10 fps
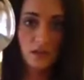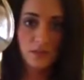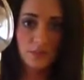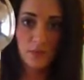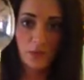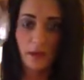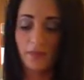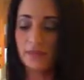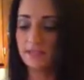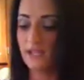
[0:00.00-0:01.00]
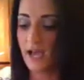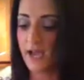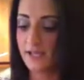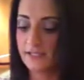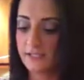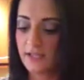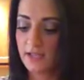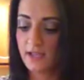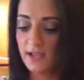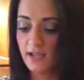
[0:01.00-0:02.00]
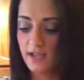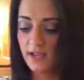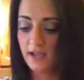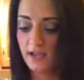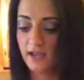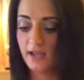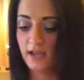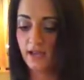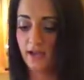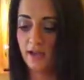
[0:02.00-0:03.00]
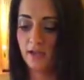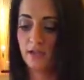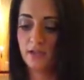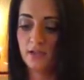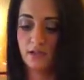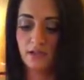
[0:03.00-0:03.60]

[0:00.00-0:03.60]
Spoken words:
a spoon about this size, and